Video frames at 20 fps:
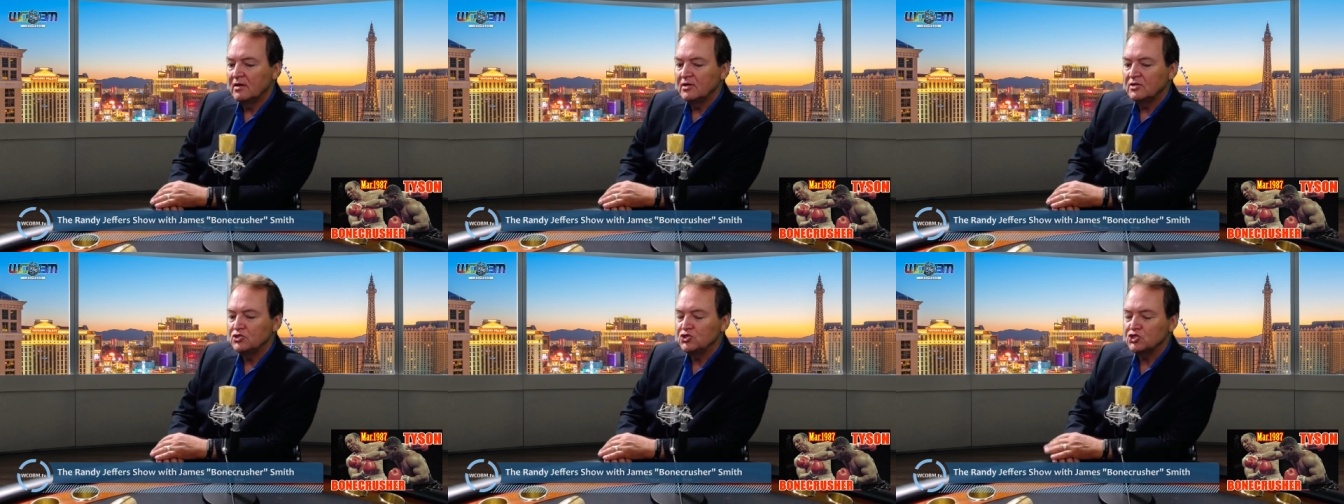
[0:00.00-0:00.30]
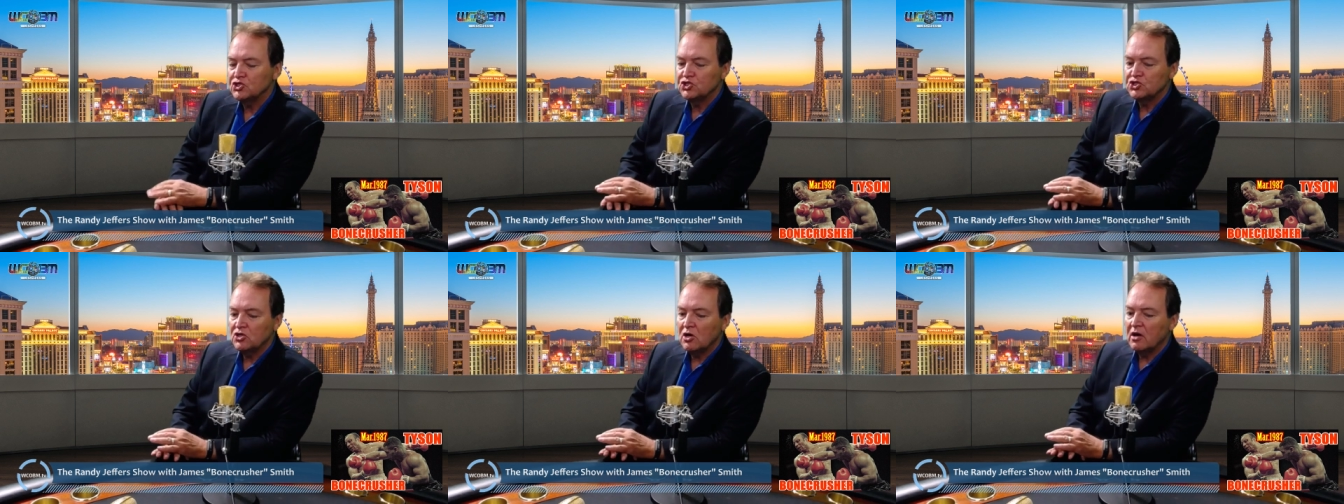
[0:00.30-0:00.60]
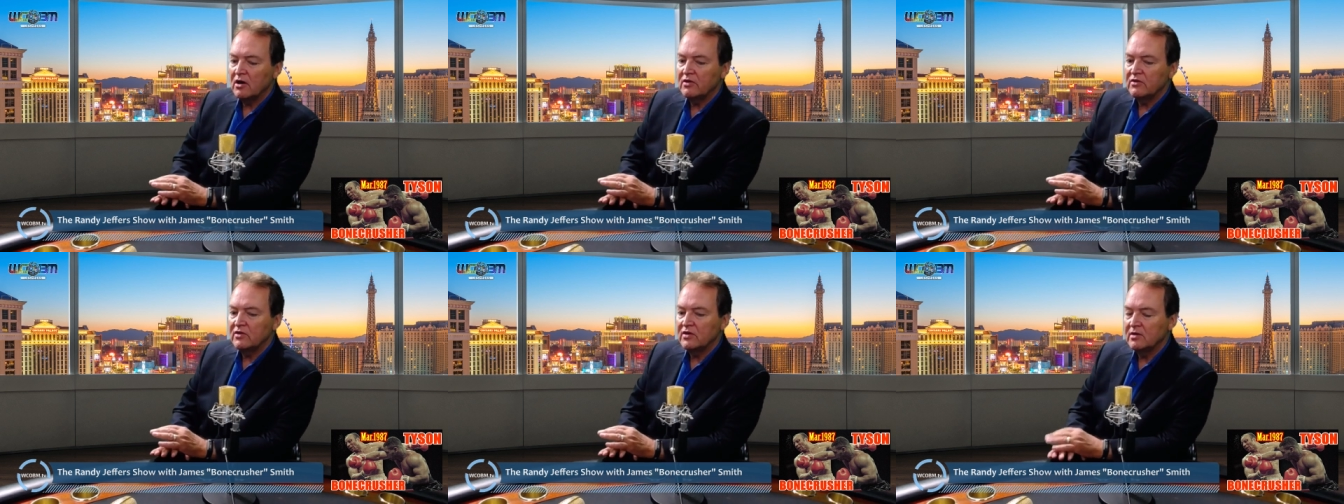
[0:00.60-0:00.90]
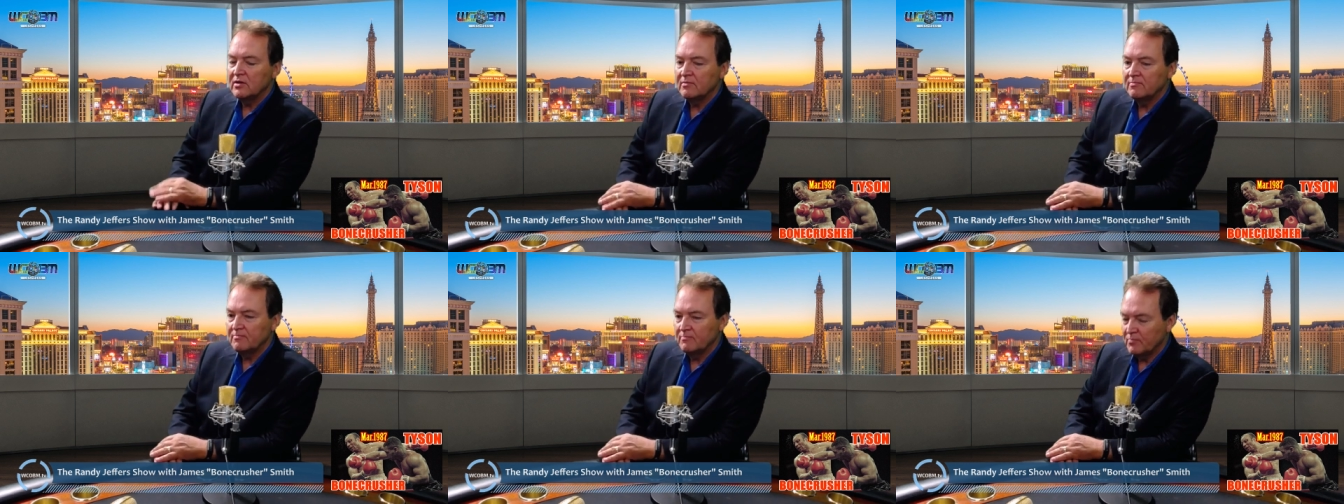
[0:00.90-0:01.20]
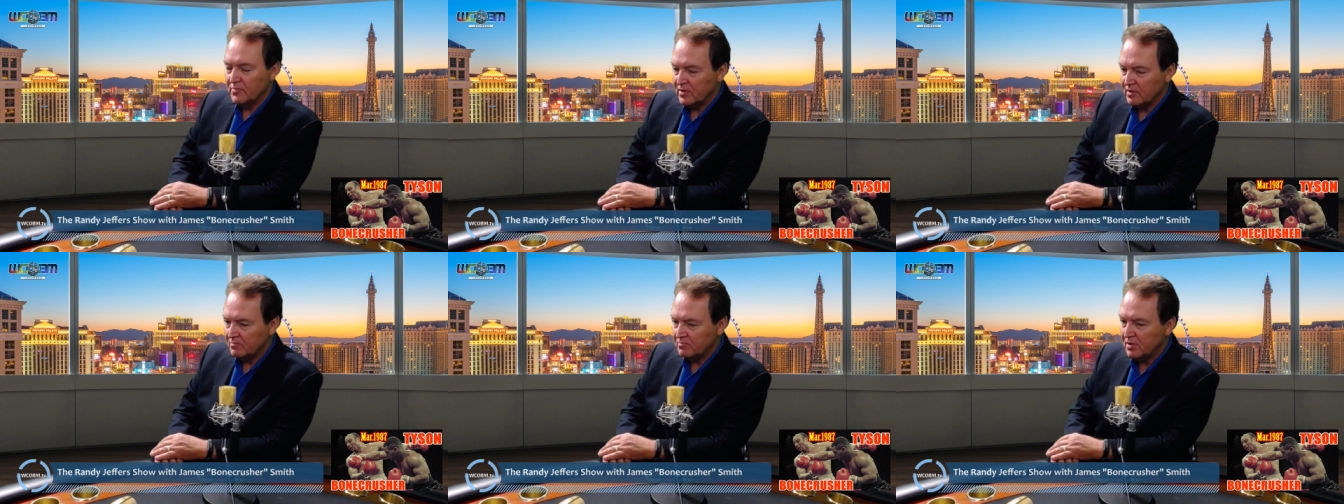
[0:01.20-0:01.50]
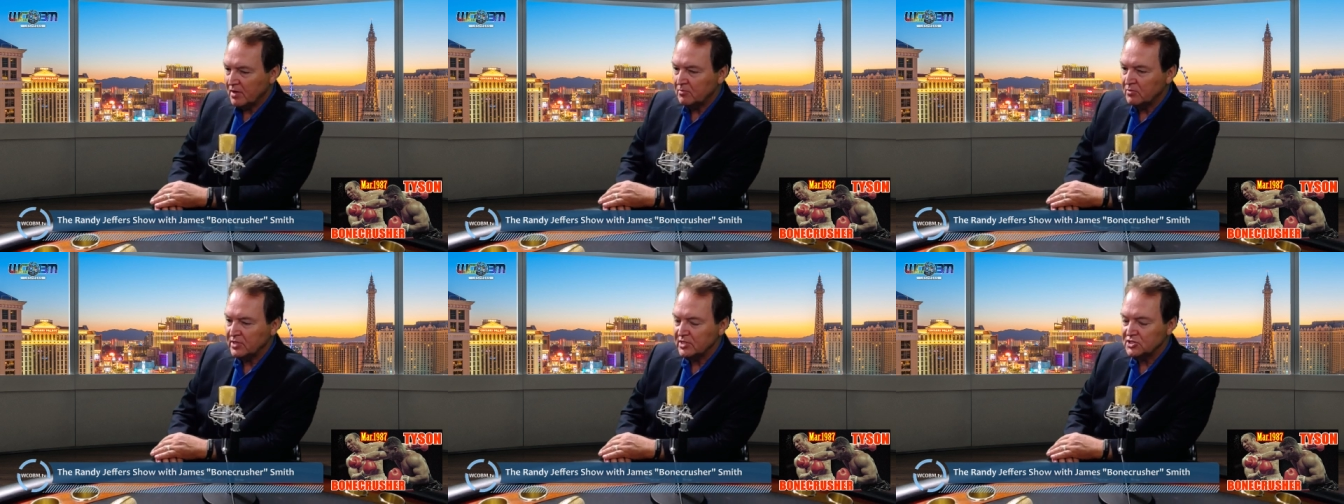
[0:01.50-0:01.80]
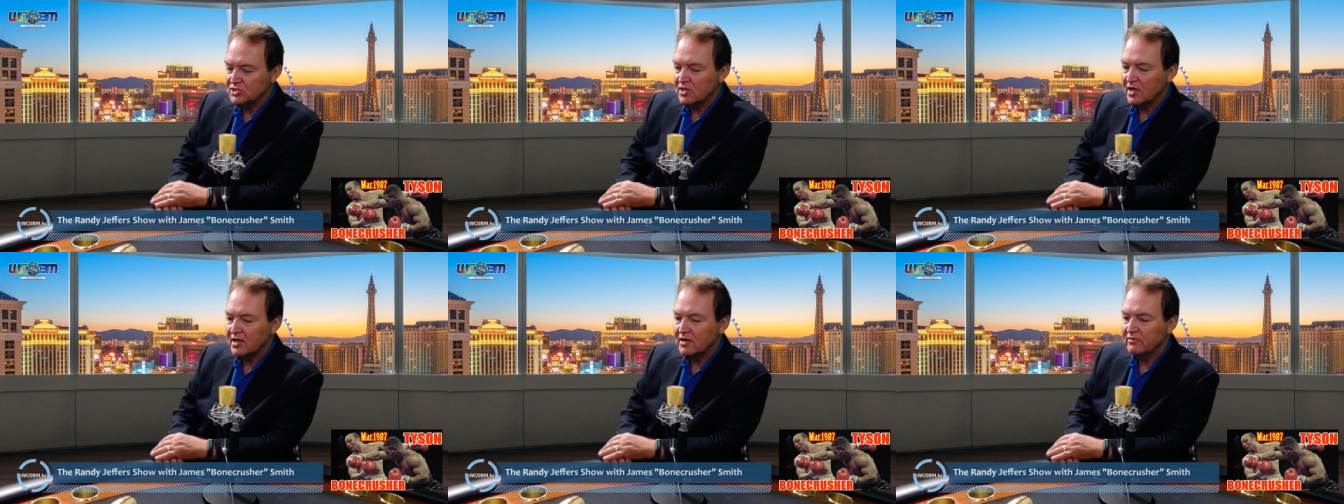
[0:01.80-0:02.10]
just saw the public
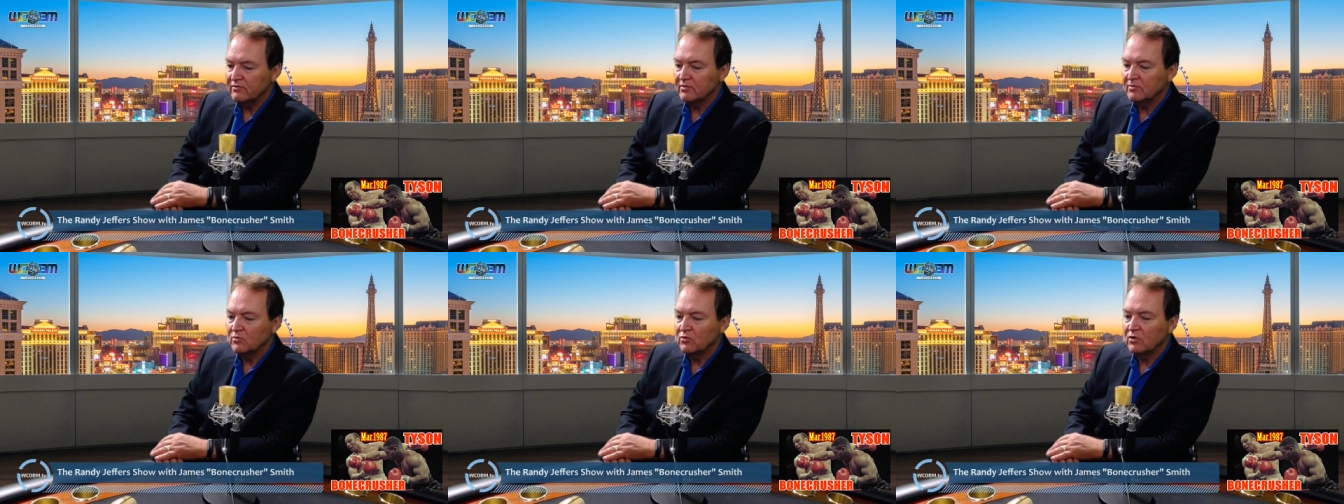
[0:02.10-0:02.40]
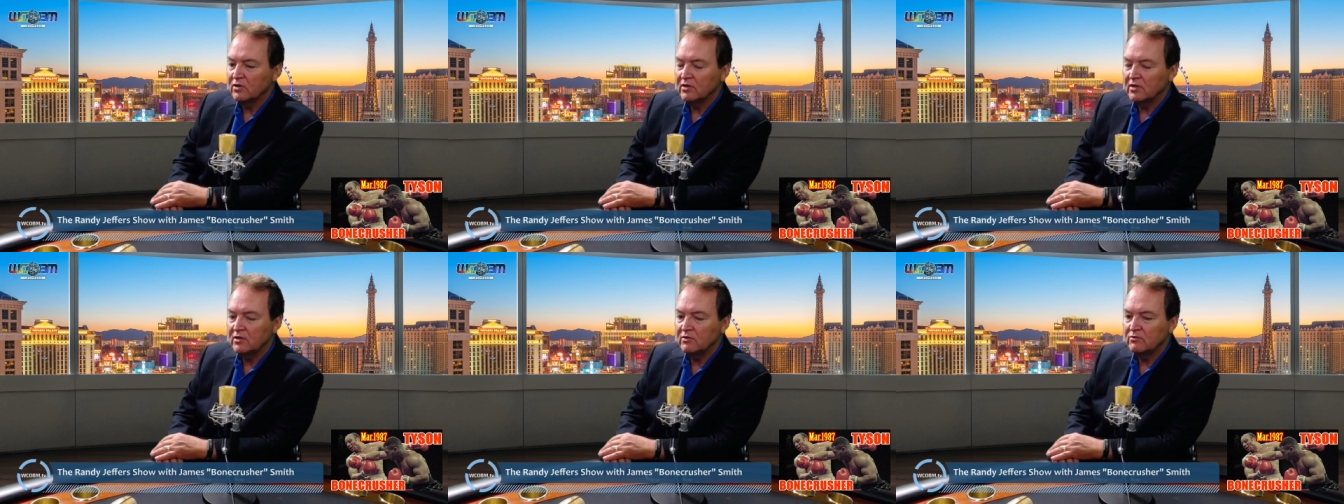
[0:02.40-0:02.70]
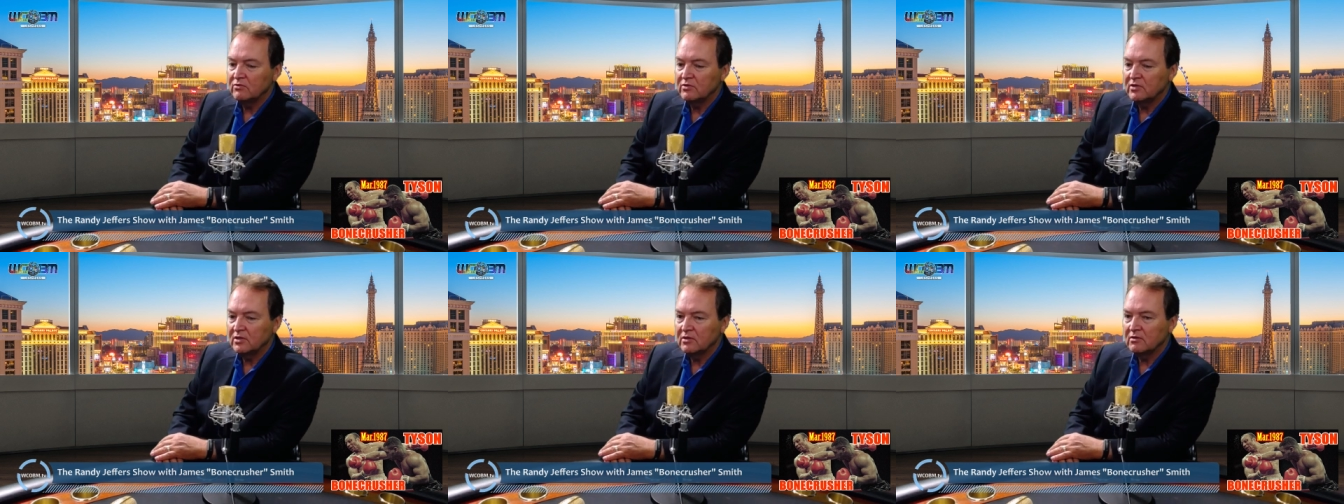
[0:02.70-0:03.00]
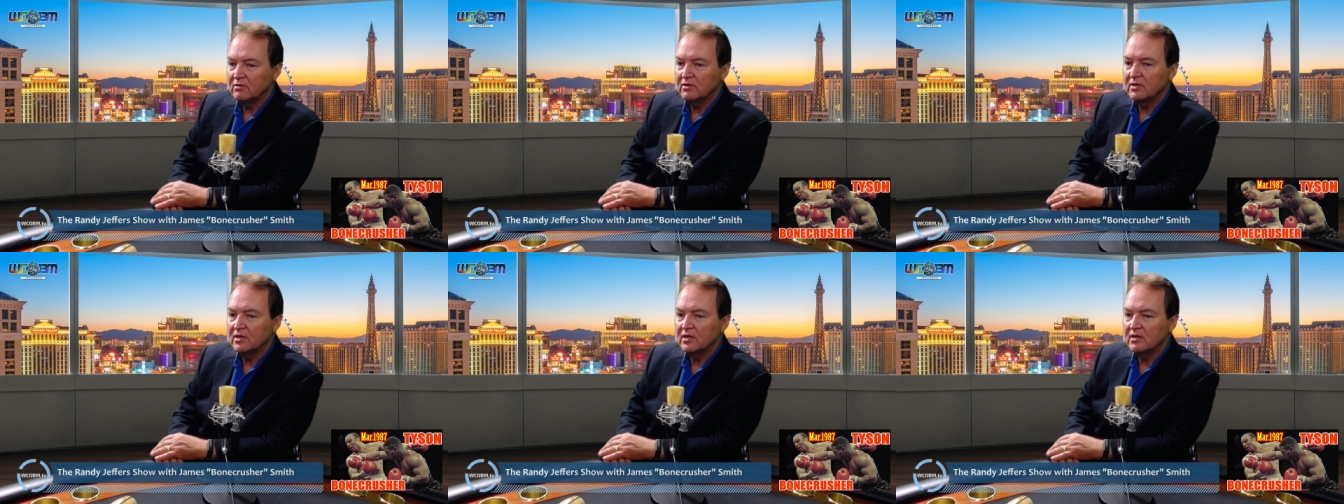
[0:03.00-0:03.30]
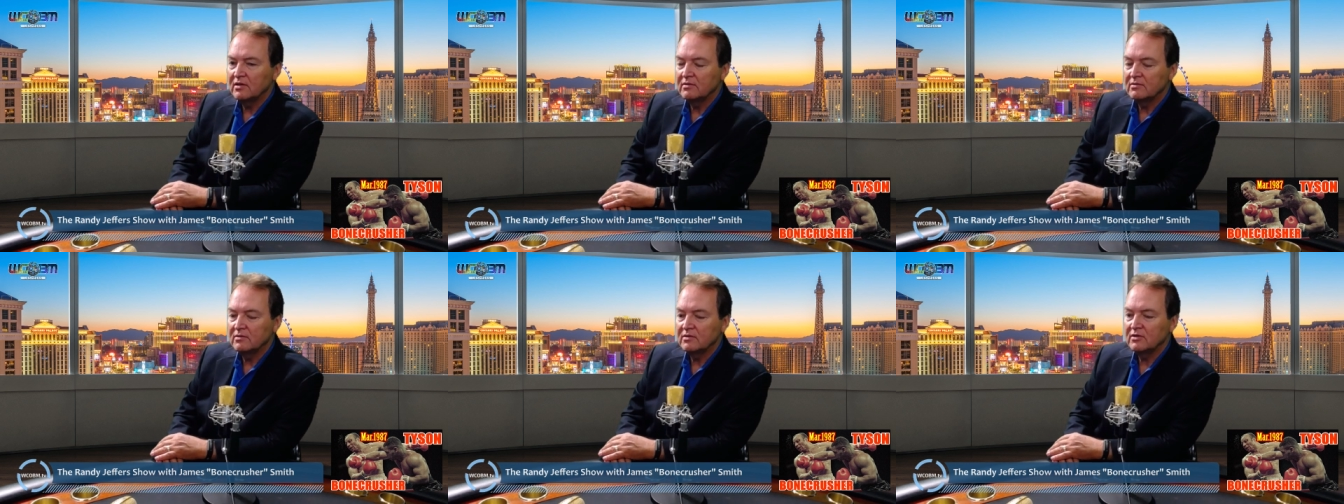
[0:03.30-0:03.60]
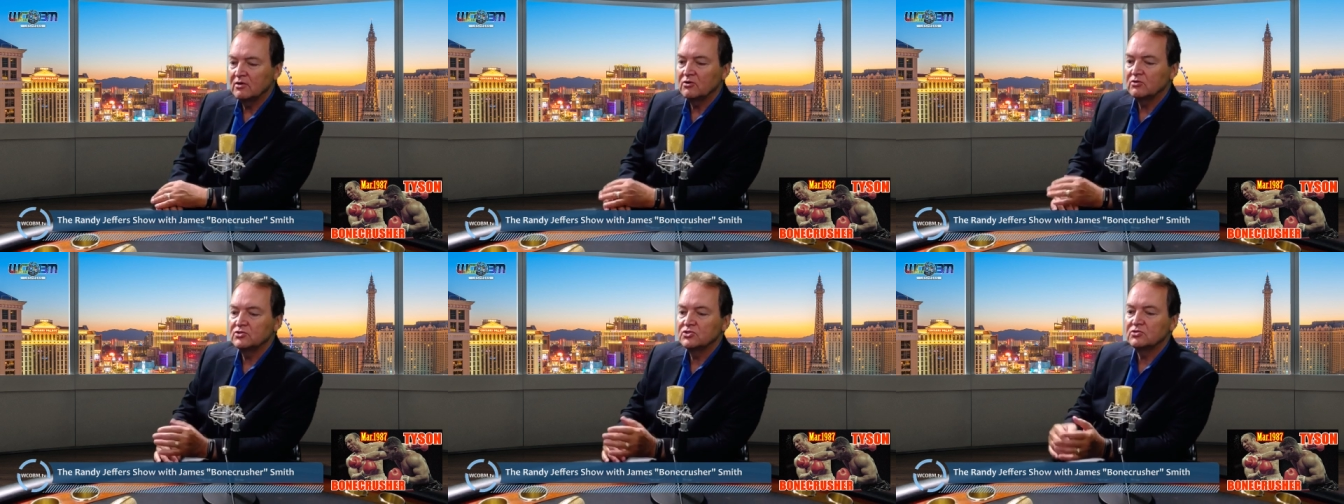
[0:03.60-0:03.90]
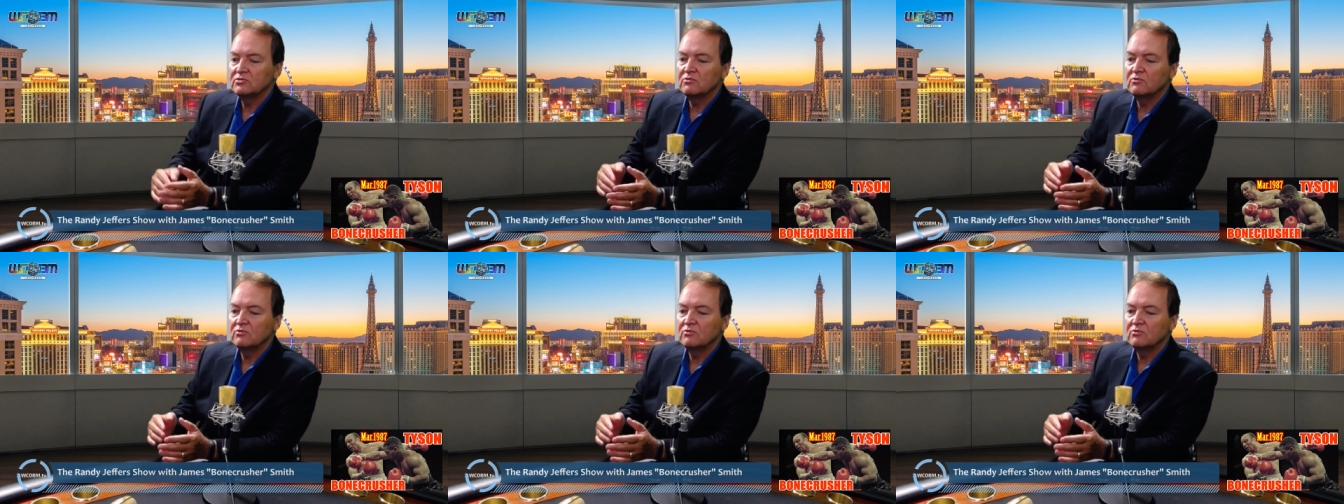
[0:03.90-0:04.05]
side of him, where he, you know, and they, you know,